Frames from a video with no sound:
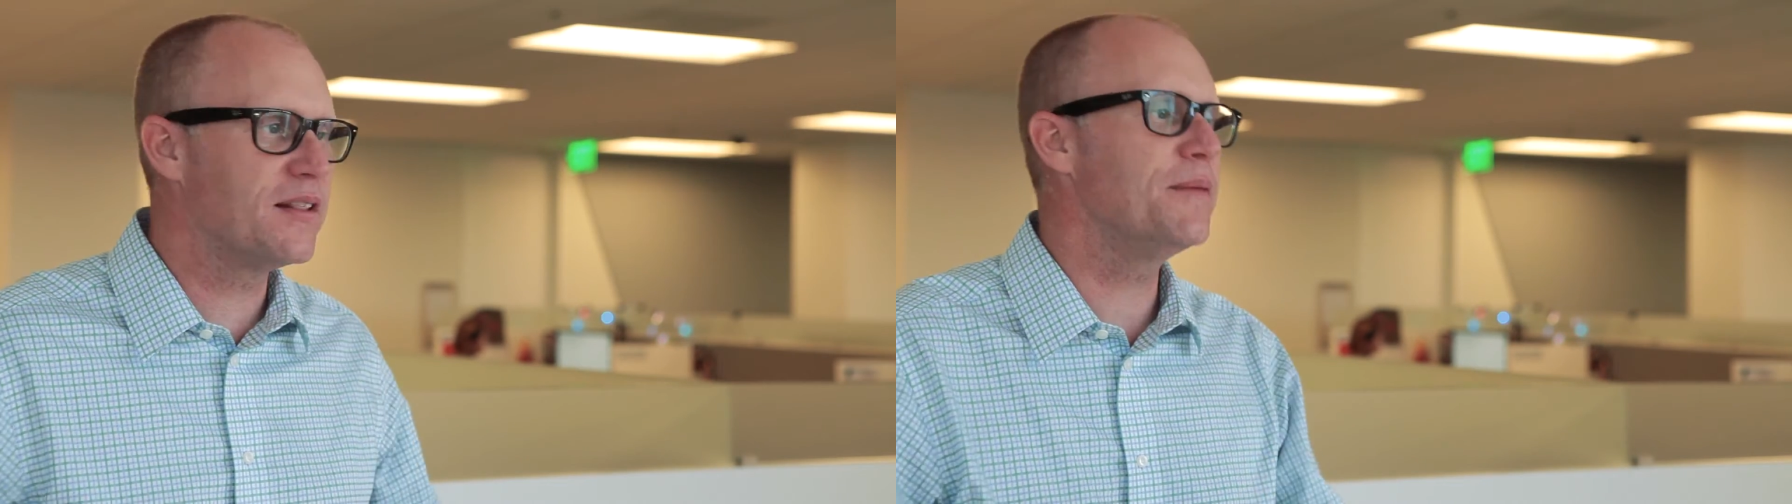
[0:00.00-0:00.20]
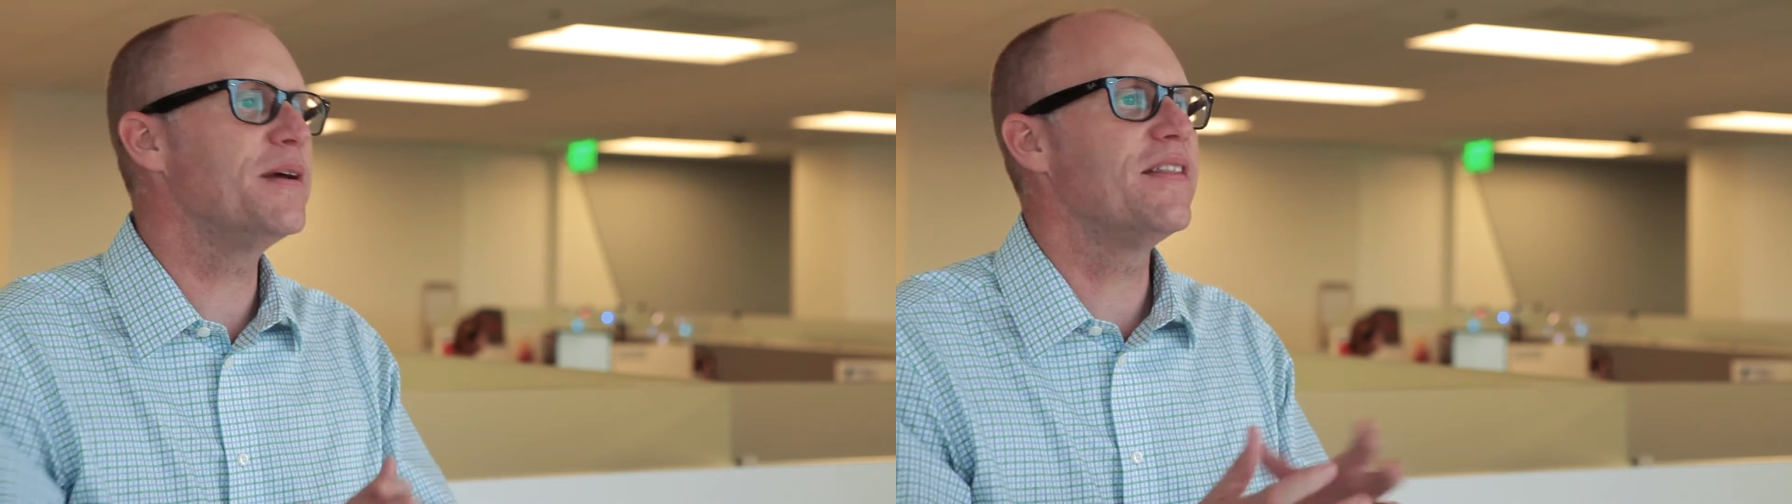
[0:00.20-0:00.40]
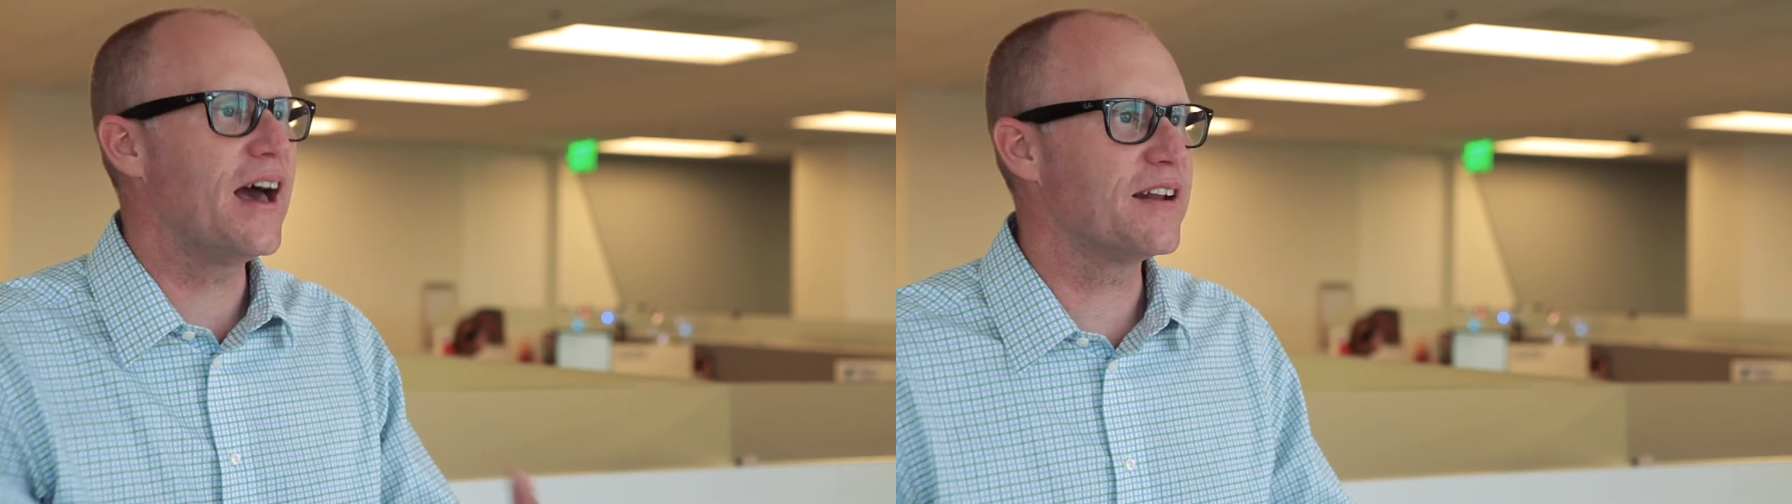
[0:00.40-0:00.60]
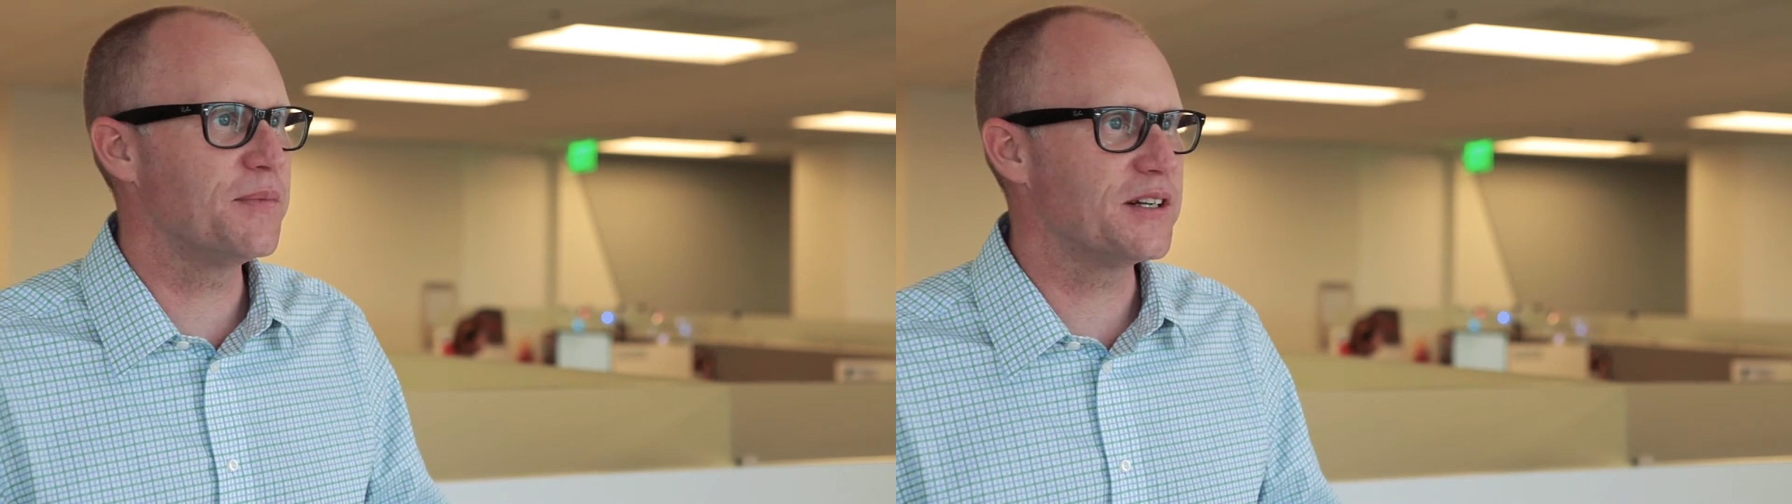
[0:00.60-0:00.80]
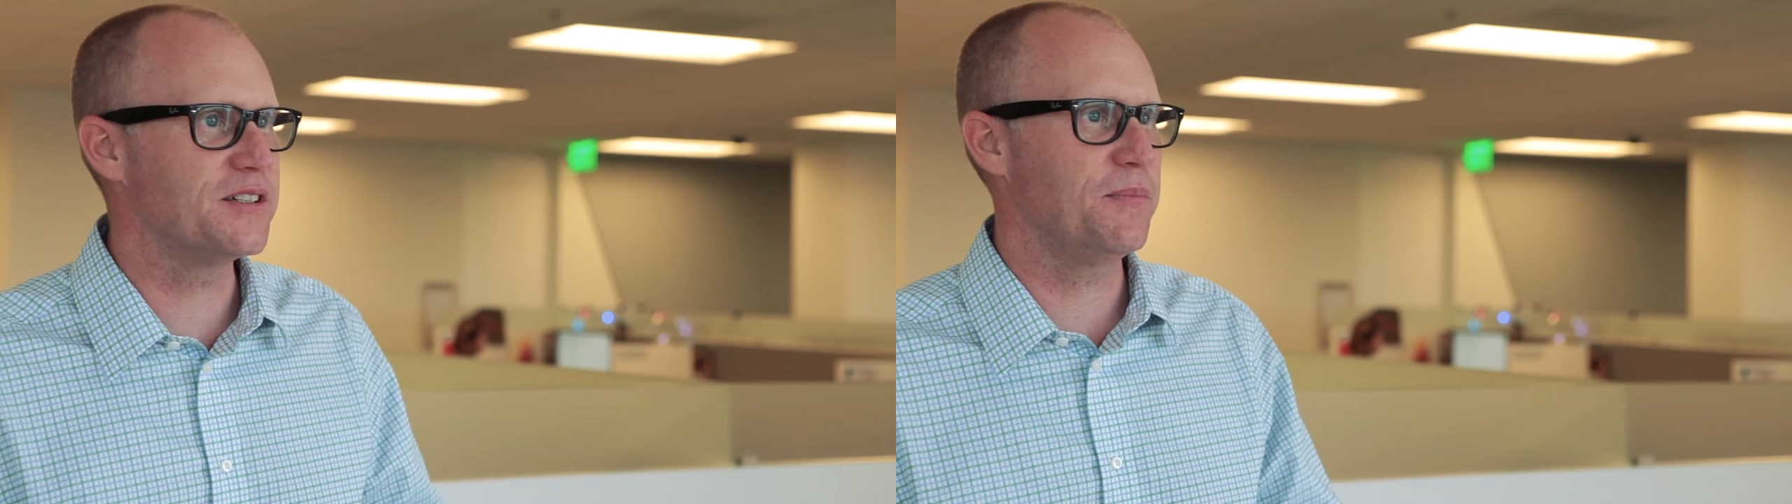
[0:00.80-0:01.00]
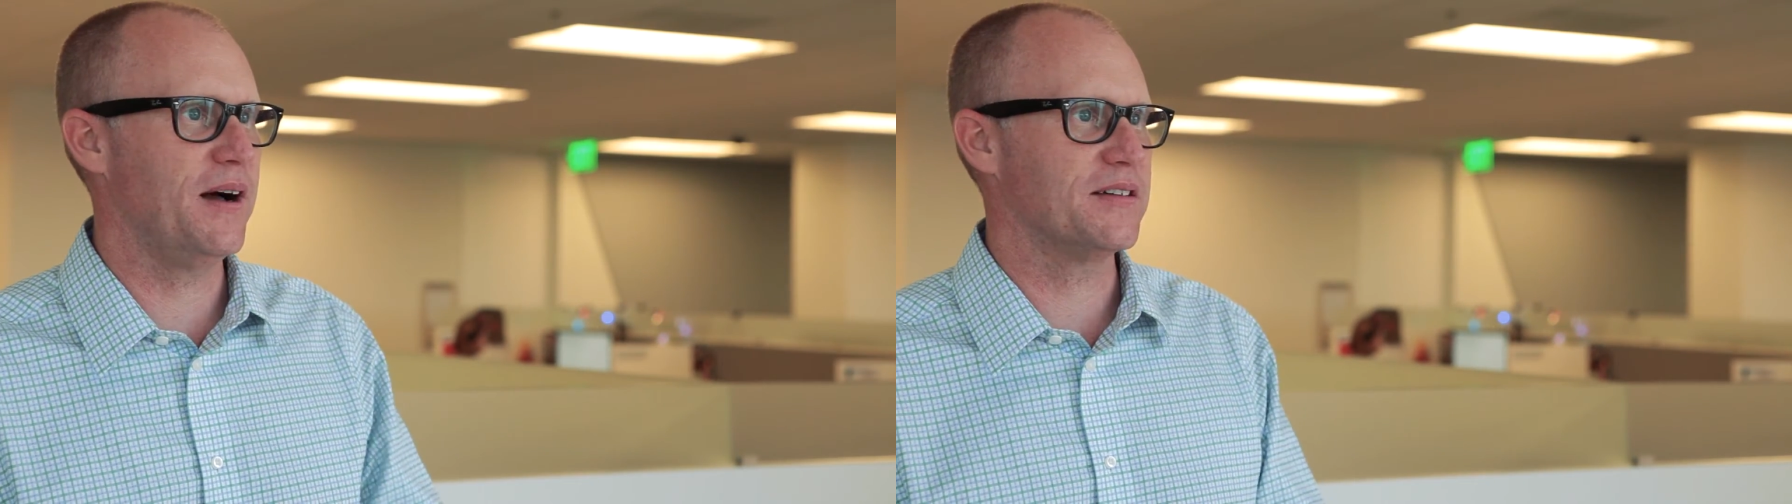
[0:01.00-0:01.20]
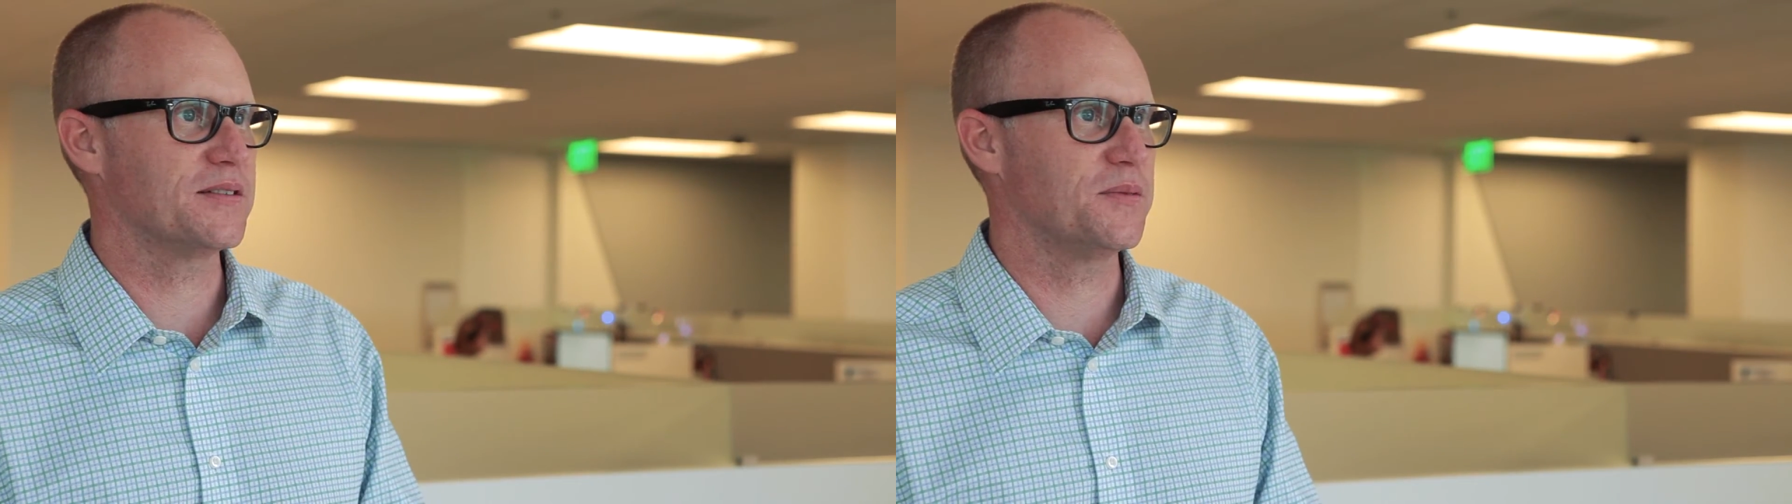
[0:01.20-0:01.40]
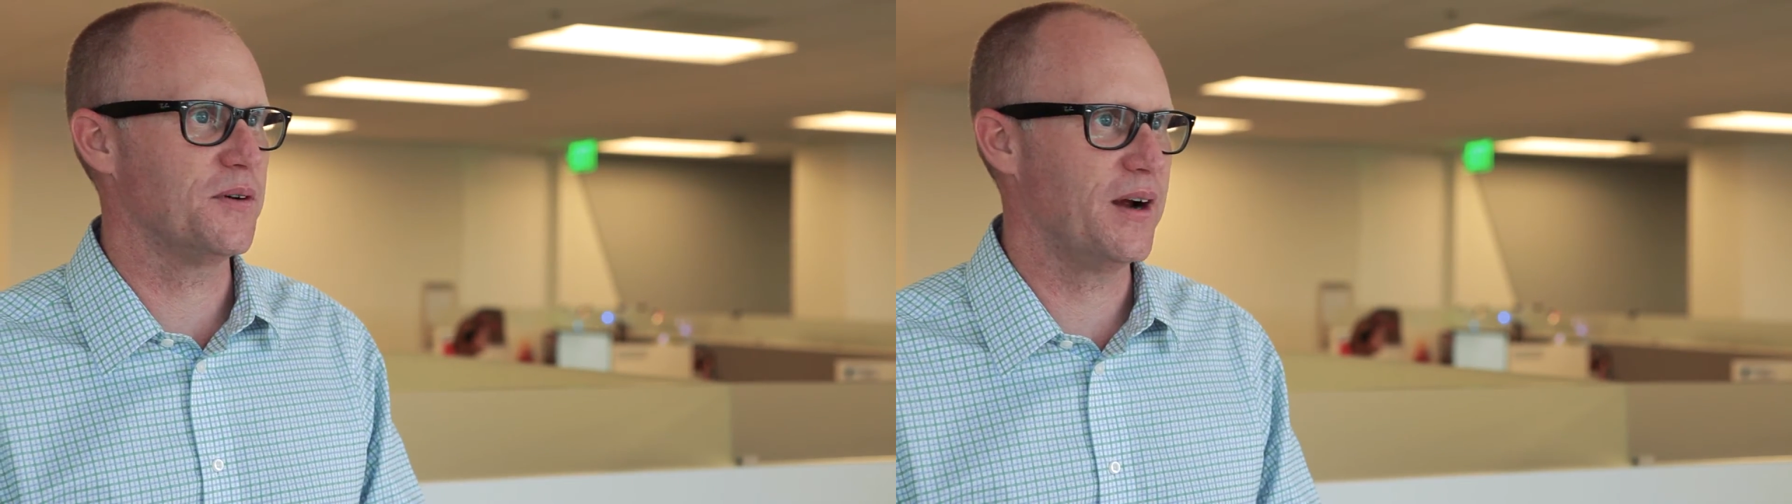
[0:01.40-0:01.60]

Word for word: limit that as much as possible.